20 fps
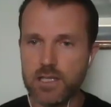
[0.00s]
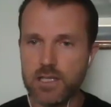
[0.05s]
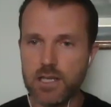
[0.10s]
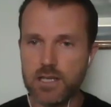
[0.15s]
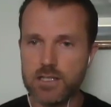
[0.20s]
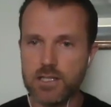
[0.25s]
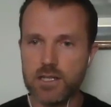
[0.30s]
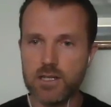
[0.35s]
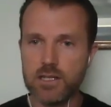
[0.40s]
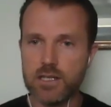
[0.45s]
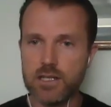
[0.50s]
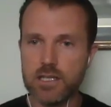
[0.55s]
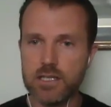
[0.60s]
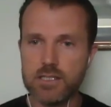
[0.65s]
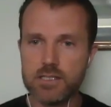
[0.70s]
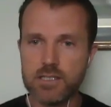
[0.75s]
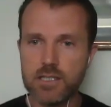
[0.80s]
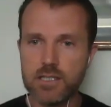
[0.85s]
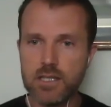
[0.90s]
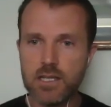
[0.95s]

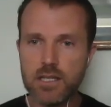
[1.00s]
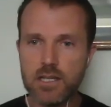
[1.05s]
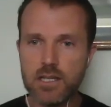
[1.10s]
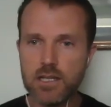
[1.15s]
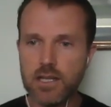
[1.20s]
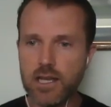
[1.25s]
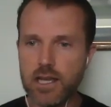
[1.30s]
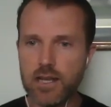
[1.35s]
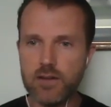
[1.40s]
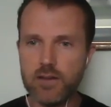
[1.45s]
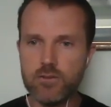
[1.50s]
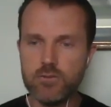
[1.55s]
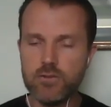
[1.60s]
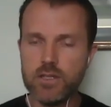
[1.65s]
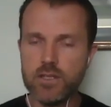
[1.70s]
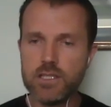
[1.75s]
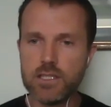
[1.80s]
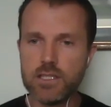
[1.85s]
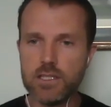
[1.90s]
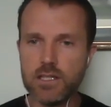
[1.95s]
attorneys
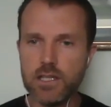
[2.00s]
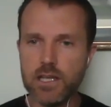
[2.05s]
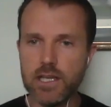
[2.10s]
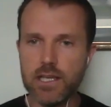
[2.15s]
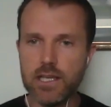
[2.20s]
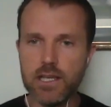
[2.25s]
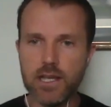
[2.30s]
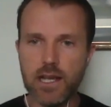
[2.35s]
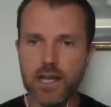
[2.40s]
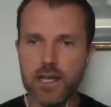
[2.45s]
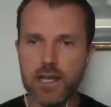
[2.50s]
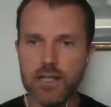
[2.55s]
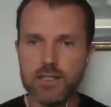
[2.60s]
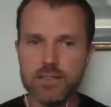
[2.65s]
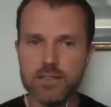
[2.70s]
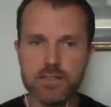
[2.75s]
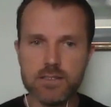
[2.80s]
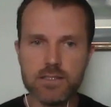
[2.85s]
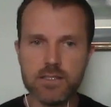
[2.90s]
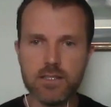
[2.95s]
recently,
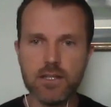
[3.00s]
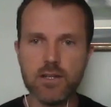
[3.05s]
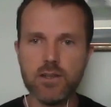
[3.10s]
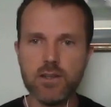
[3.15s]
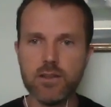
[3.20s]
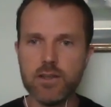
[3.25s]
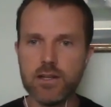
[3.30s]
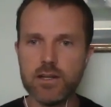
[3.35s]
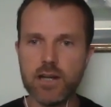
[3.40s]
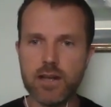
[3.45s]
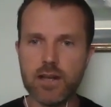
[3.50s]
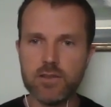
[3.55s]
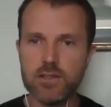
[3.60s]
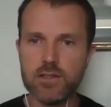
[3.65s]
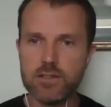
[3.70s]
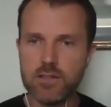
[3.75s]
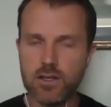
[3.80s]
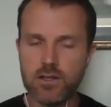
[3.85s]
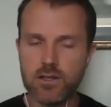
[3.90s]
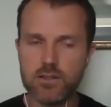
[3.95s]
and they're
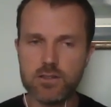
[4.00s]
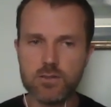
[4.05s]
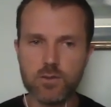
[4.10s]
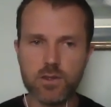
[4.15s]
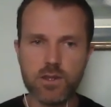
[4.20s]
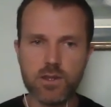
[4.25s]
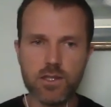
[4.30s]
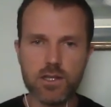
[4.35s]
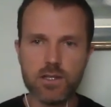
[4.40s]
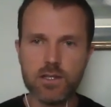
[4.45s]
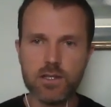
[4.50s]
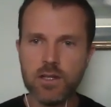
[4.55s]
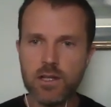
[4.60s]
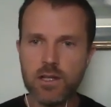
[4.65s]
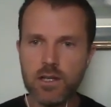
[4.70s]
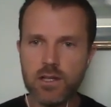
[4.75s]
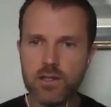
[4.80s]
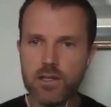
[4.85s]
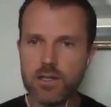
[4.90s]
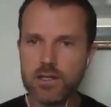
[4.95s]
having talks with their
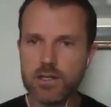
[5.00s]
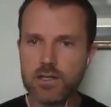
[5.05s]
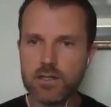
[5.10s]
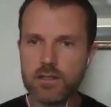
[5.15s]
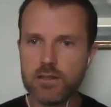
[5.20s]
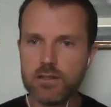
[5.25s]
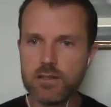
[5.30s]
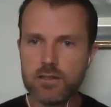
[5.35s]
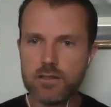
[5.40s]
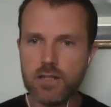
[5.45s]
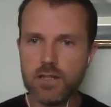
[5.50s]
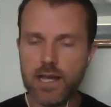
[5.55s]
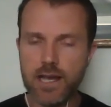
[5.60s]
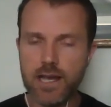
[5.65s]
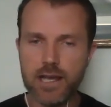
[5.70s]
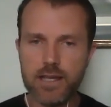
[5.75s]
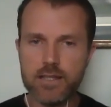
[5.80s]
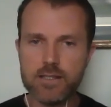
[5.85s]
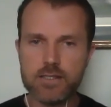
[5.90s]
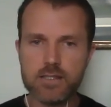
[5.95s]

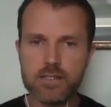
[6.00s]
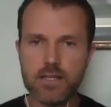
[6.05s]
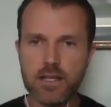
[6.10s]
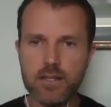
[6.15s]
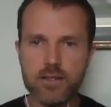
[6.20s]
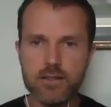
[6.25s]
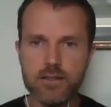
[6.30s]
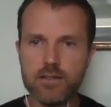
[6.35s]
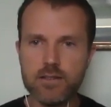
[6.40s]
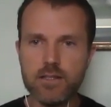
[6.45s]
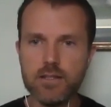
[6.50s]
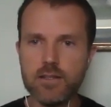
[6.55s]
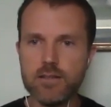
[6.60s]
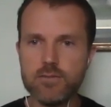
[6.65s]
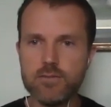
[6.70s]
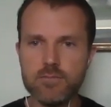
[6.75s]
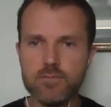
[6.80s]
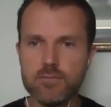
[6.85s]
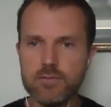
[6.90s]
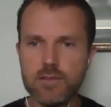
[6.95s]
clients, and
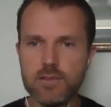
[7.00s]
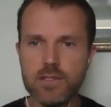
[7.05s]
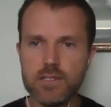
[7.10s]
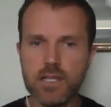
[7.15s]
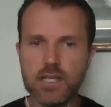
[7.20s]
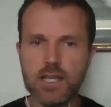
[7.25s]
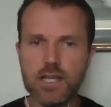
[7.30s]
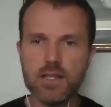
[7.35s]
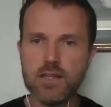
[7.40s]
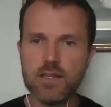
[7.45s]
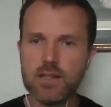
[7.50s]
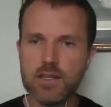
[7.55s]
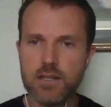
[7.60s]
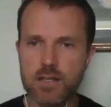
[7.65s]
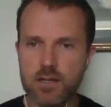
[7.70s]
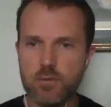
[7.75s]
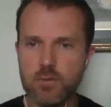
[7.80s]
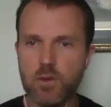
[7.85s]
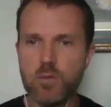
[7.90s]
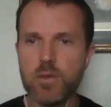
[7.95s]
they say that they're
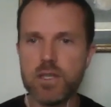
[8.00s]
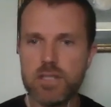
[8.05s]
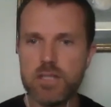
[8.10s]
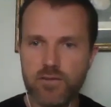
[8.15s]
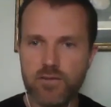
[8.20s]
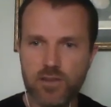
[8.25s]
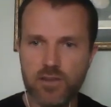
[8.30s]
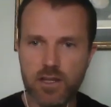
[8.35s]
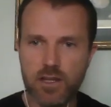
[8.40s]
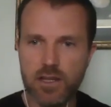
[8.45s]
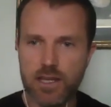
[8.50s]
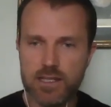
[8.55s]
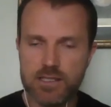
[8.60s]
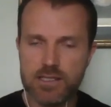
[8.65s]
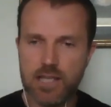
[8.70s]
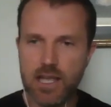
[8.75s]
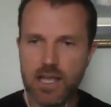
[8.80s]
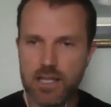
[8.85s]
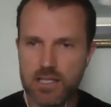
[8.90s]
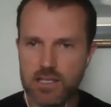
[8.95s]
going to be busy for the
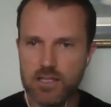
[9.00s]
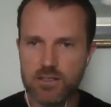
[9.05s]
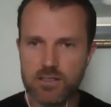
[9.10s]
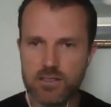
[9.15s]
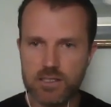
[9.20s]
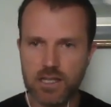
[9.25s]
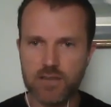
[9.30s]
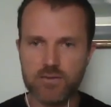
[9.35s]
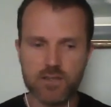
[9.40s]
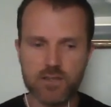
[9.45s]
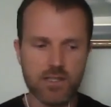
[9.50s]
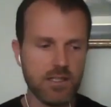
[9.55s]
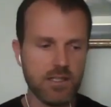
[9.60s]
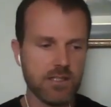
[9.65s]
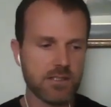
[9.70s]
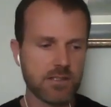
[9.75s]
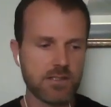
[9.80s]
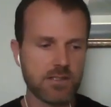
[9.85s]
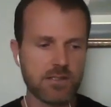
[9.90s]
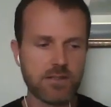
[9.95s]
next 10 years after this.